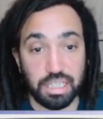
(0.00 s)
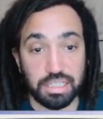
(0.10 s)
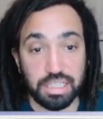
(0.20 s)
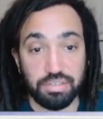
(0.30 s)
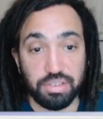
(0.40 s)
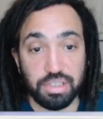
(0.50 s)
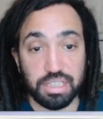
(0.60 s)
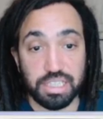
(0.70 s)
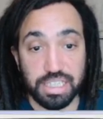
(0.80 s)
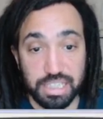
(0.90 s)
is given,
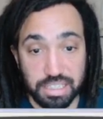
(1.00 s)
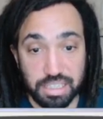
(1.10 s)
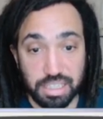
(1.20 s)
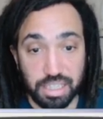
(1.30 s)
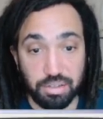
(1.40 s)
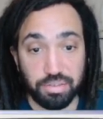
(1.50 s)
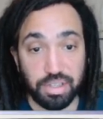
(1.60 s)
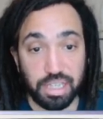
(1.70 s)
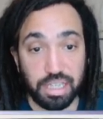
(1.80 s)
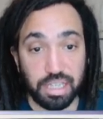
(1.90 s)
the density of
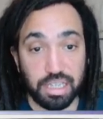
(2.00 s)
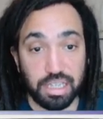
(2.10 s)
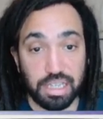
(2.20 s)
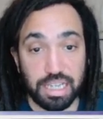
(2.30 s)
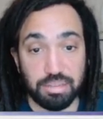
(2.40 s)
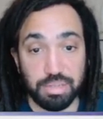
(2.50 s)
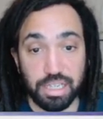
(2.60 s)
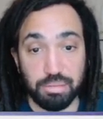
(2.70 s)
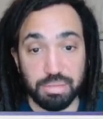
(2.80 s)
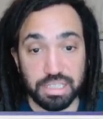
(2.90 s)
the uh,
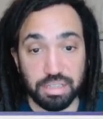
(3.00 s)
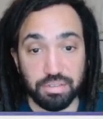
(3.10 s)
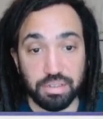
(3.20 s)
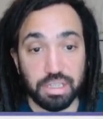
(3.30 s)
aluminium is given,